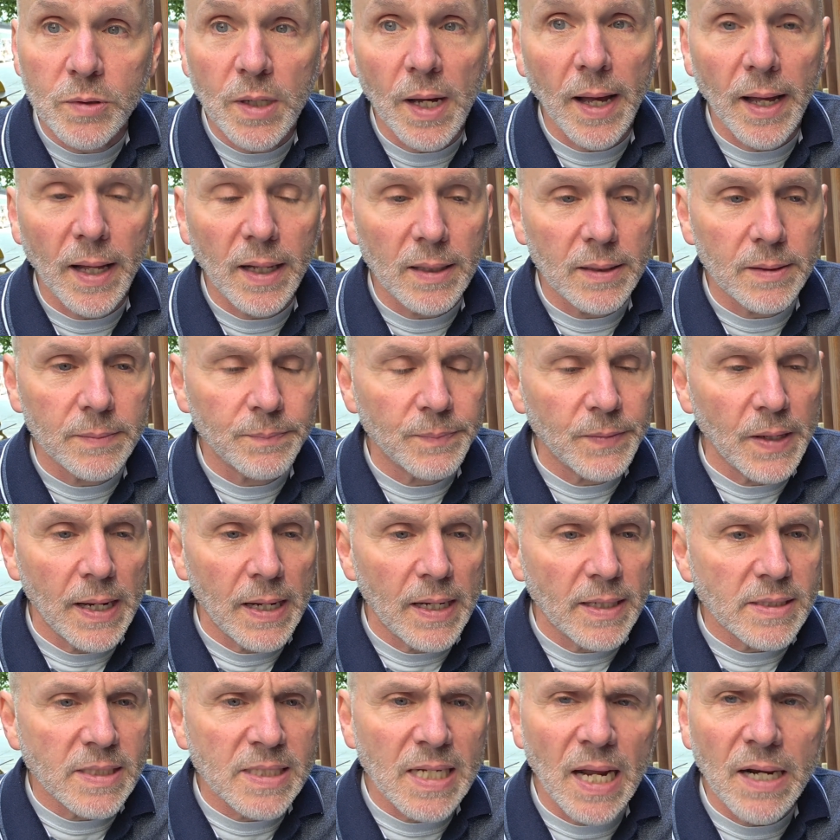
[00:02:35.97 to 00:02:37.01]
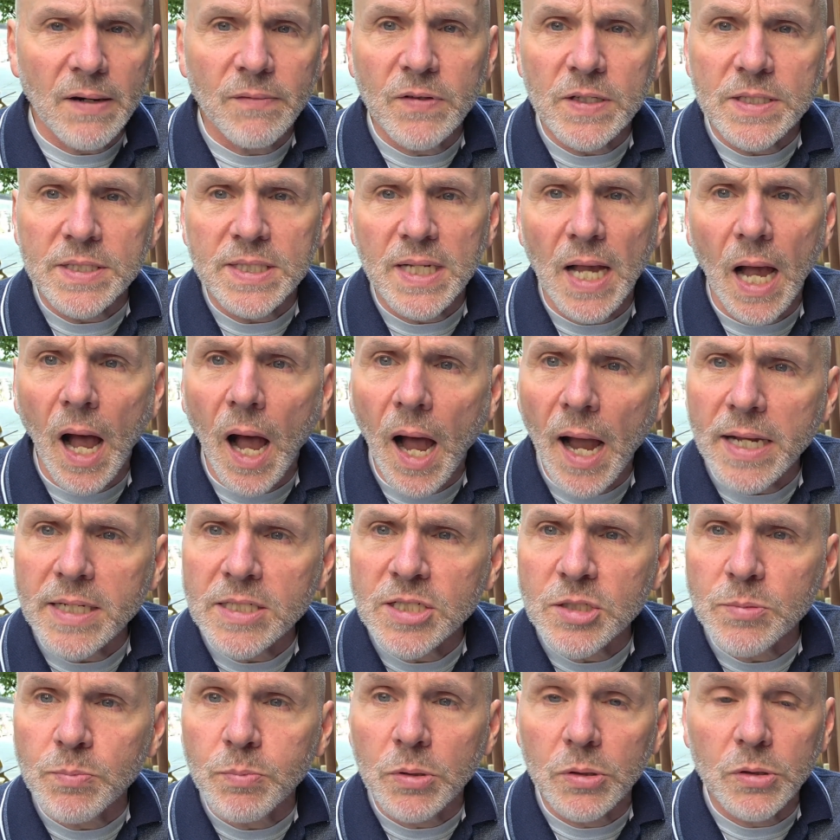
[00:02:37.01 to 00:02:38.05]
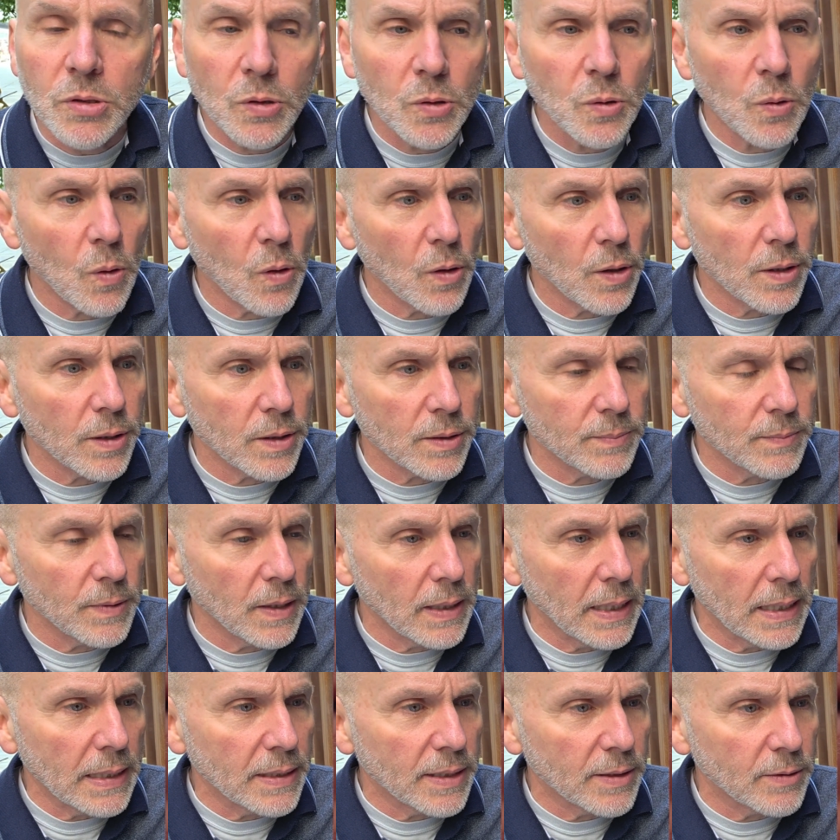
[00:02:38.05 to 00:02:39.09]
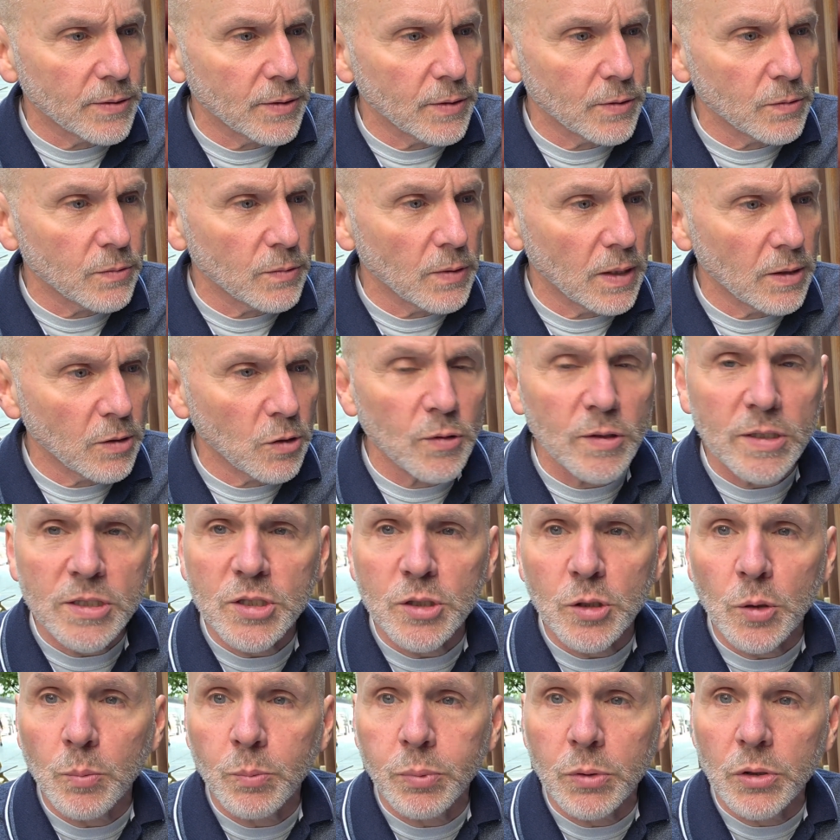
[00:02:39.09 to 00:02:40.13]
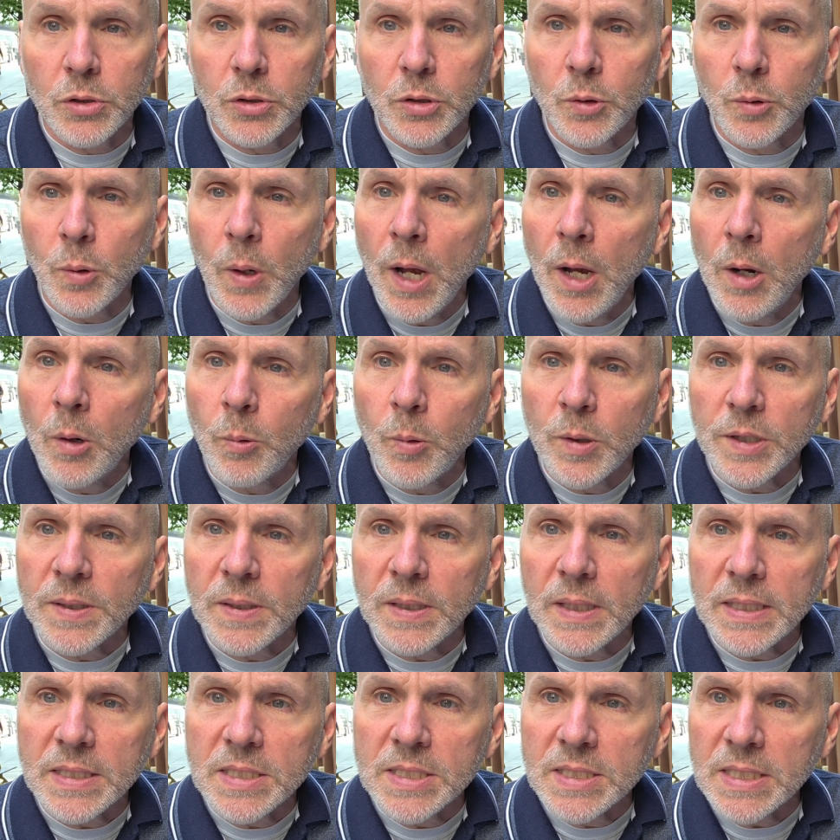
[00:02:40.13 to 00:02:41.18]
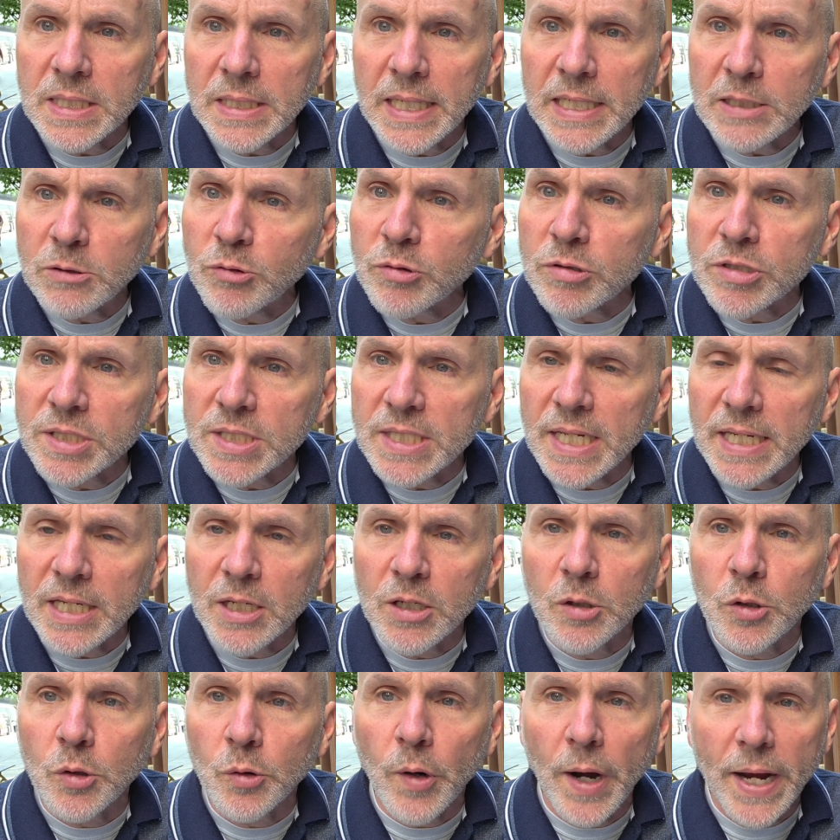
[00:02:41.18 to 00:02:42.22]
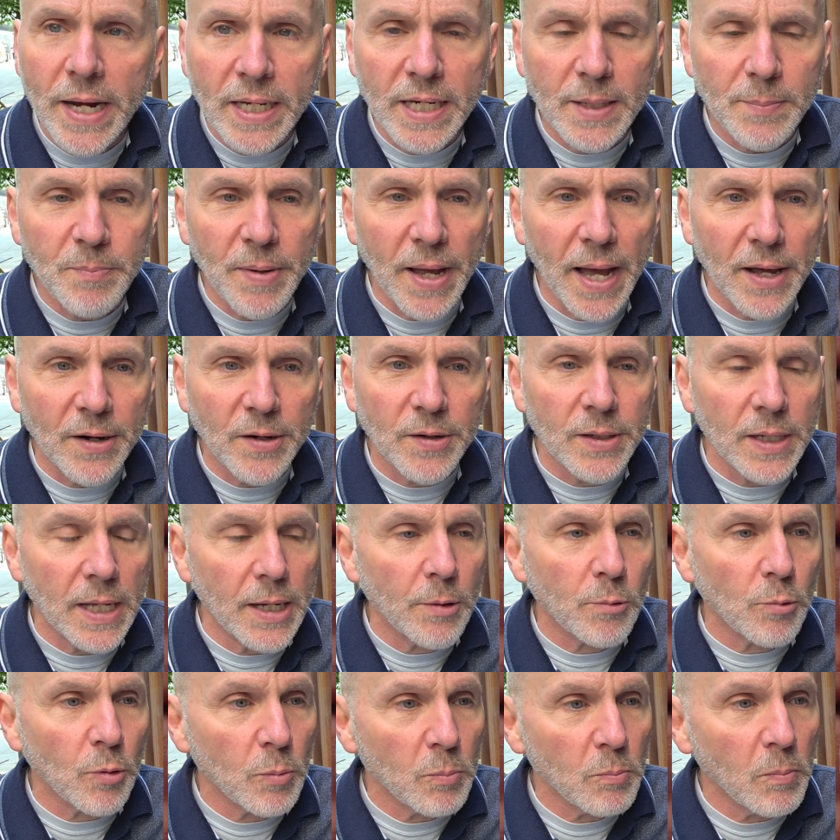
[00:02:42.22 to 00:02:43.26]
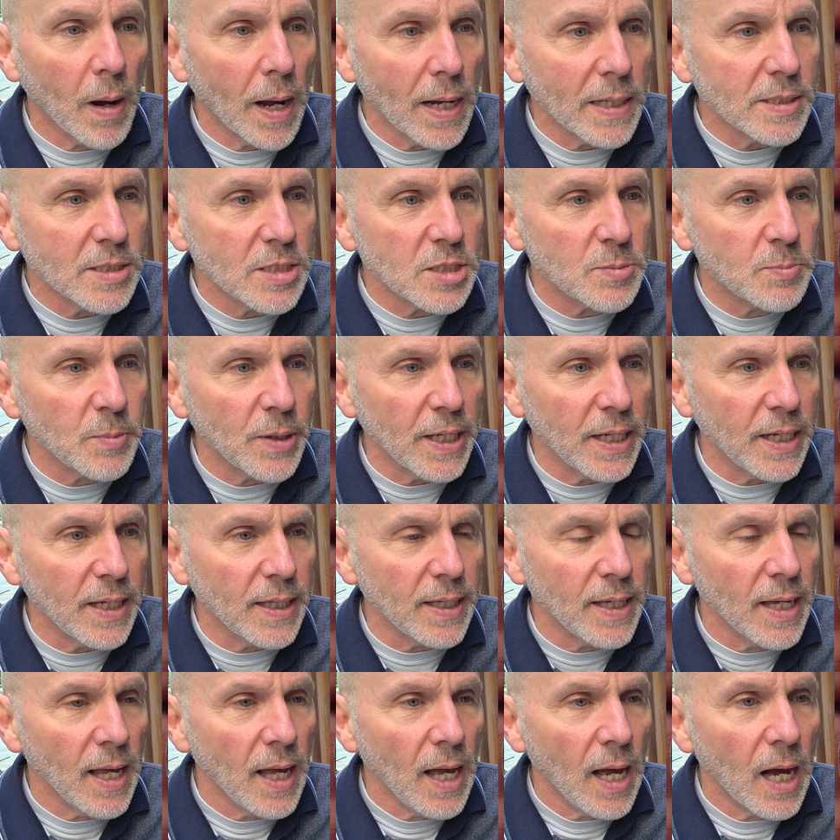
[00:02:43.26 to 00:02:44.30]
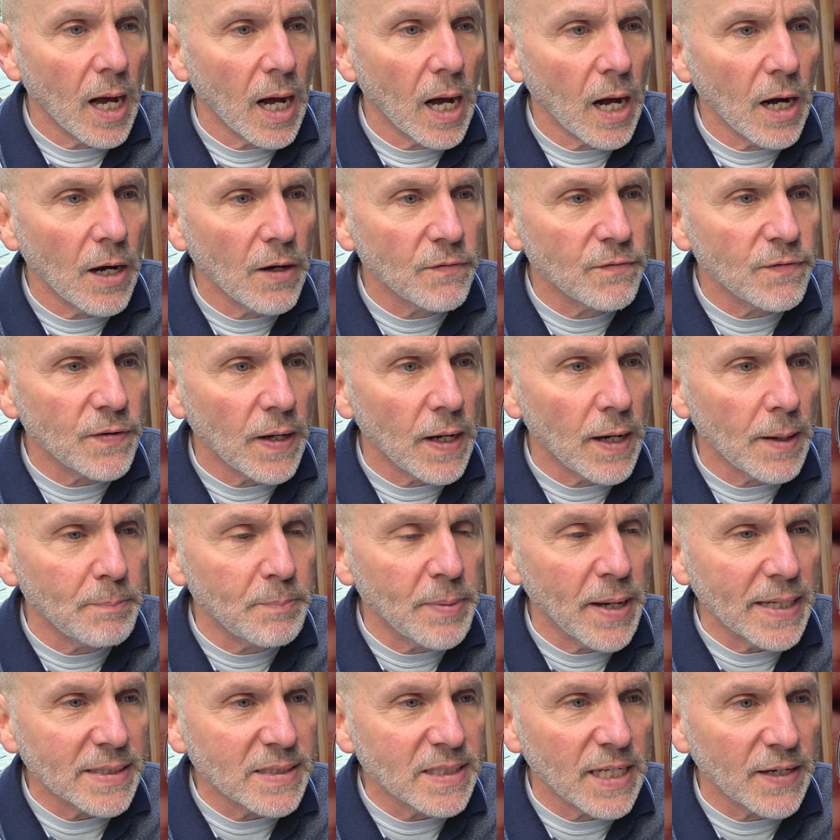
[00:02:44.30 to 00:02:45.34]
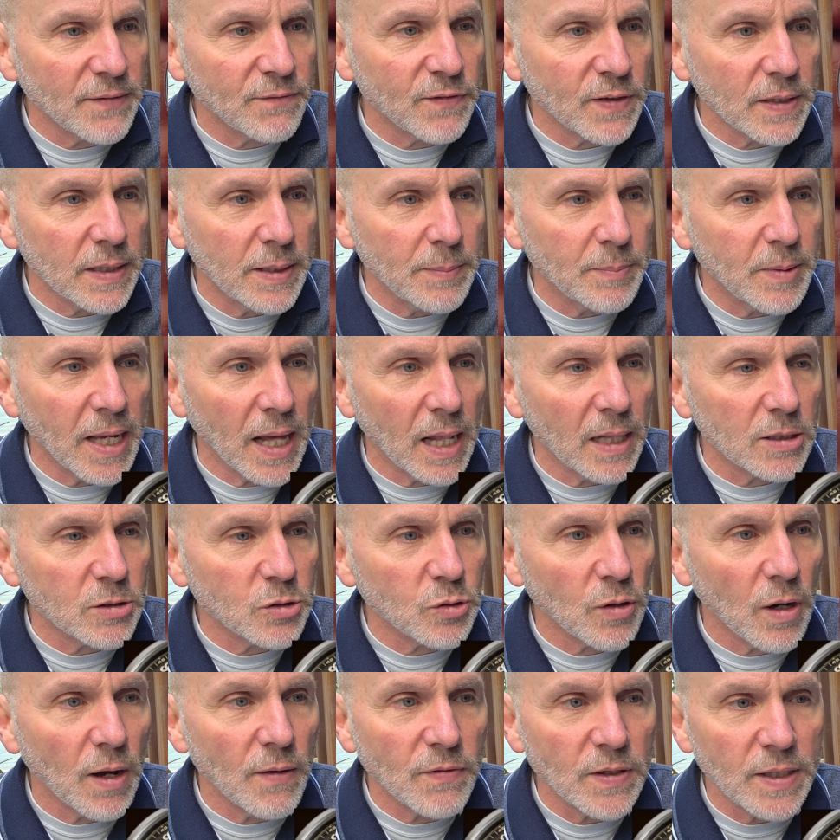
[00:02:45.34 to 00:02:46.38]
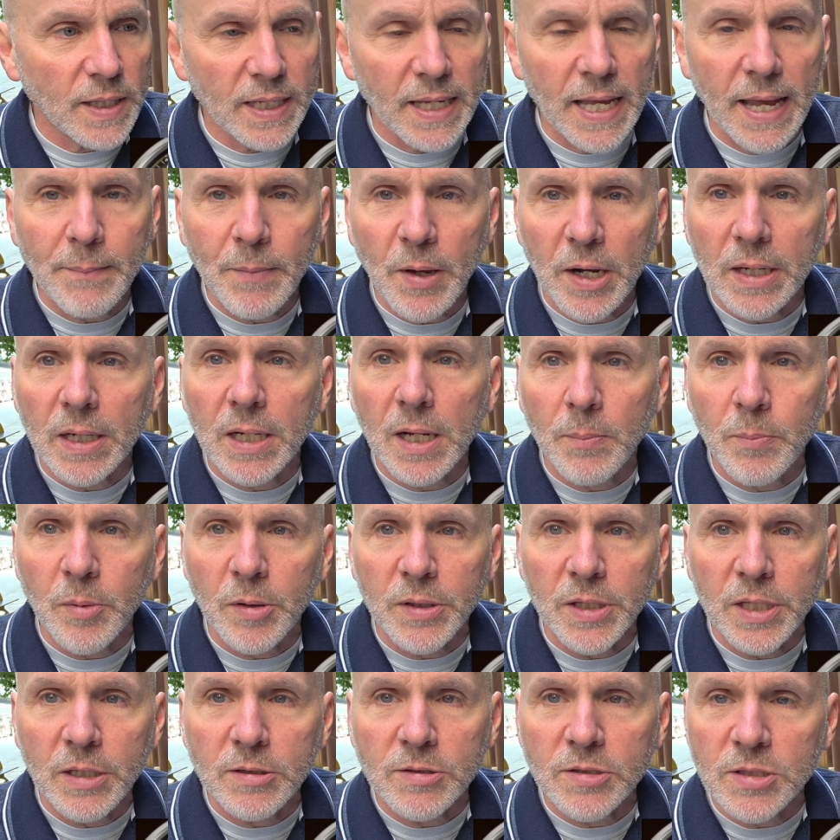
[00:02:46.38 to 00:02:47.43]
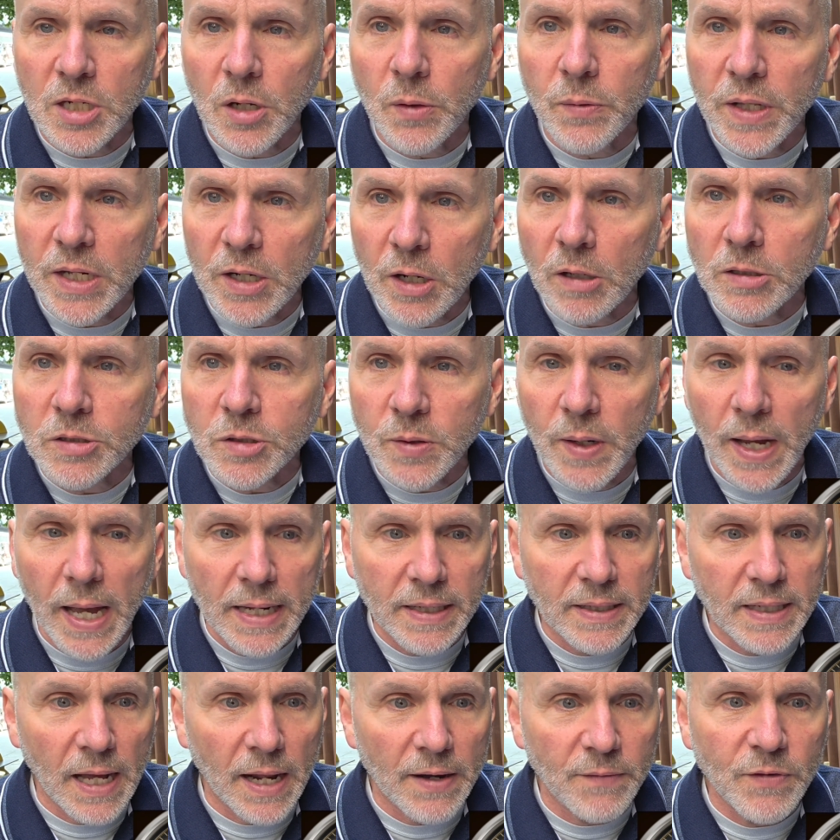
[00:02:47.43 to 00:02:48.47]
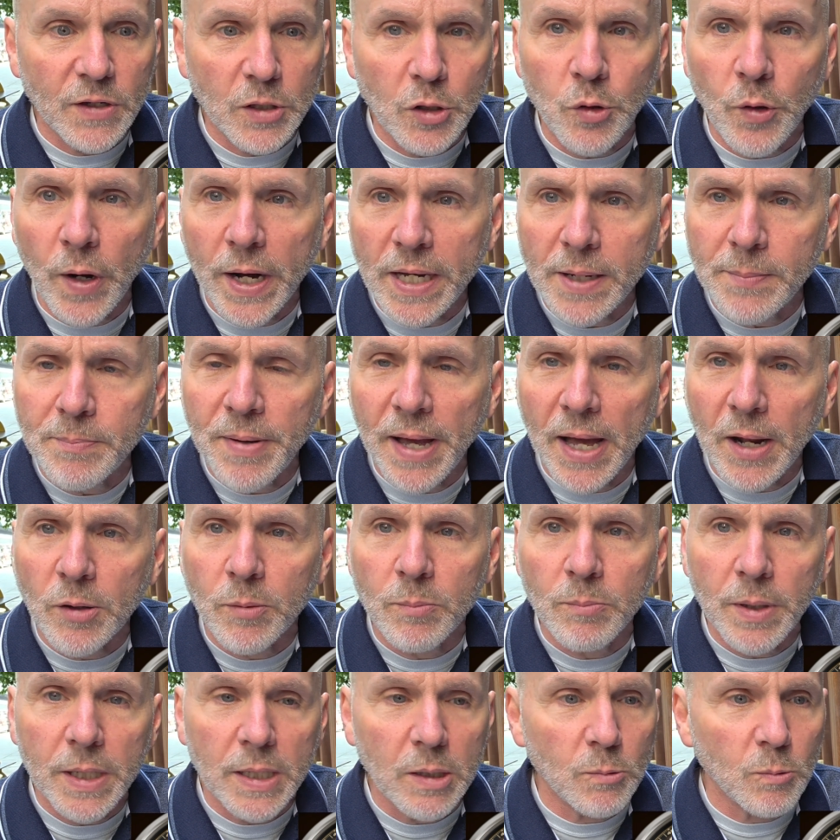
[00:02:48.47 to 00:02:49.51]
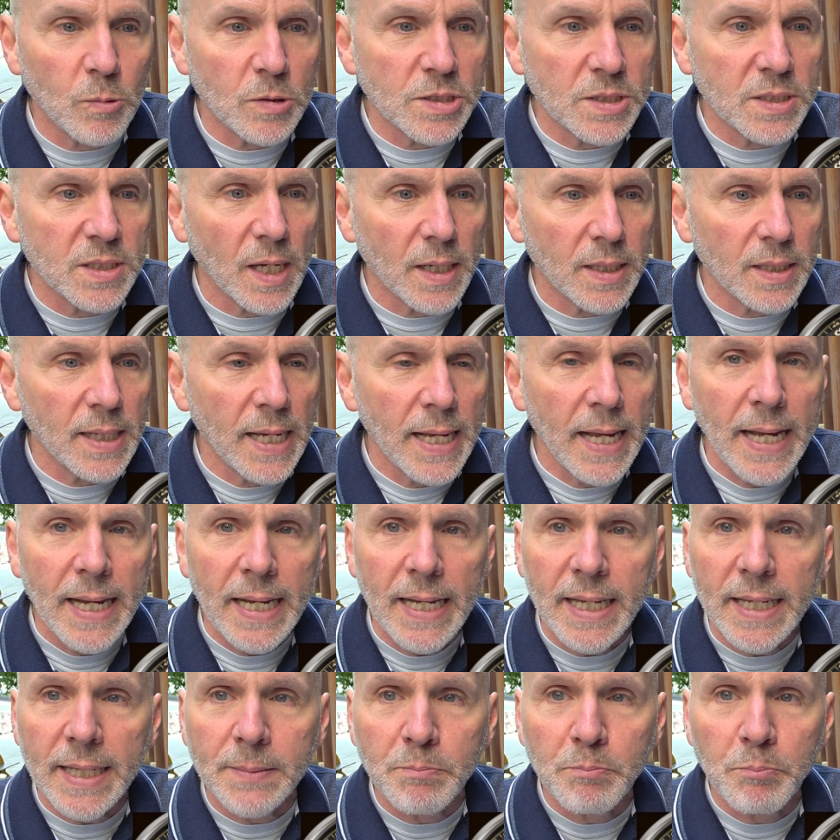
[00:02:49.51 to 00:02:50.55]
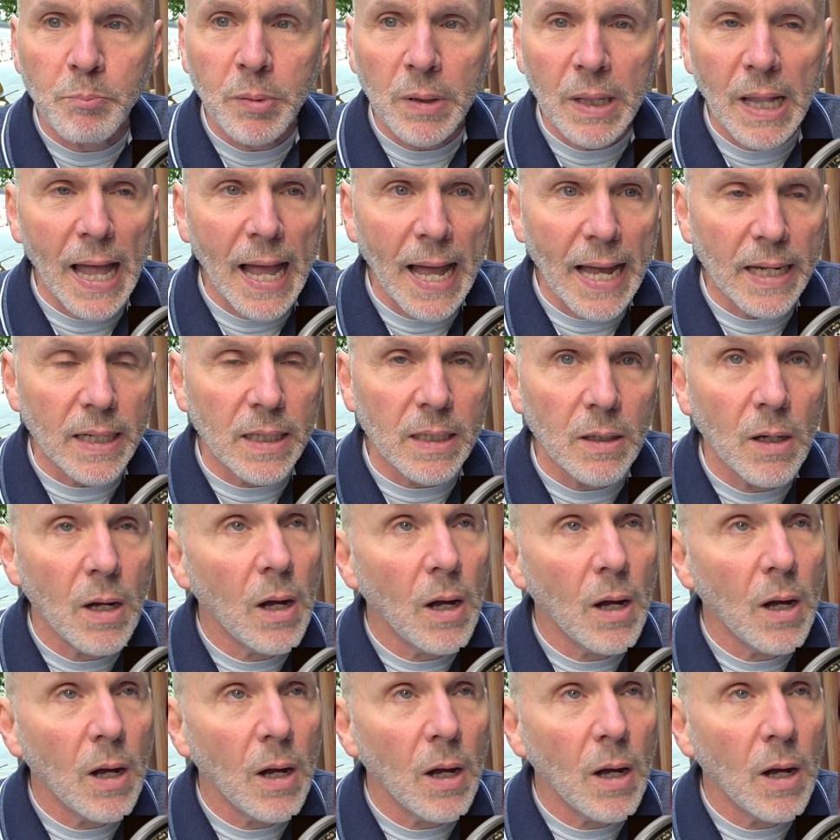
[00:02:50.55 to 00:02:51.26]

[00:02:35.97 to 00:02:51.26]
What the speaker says: dial. It's kind of this ice blue, or I don't know, crystal blue with this interesting grainy pattern. It reminds me of a Patek Philippe Calatrava that came out a couple of years ago that also had kind of a grainy pattern, but it was done in black.